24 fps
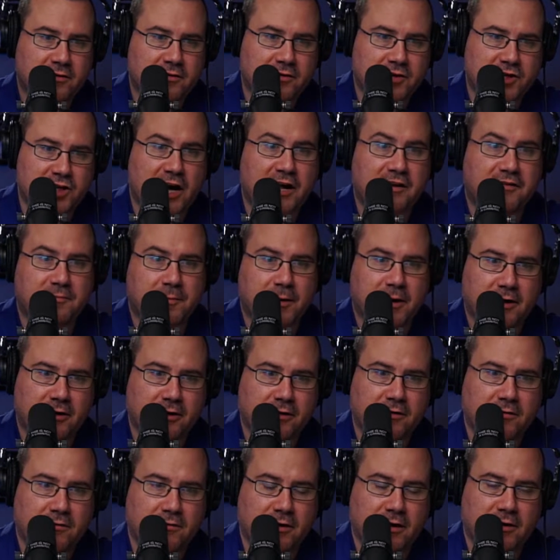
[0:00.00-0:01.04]
shot
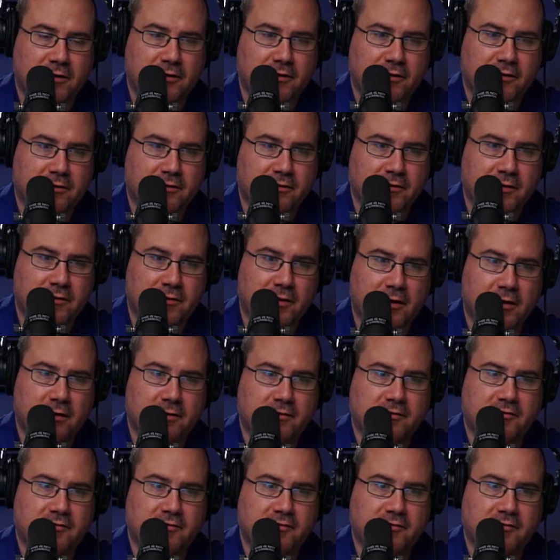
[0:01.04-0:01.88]
spotter rather, uh,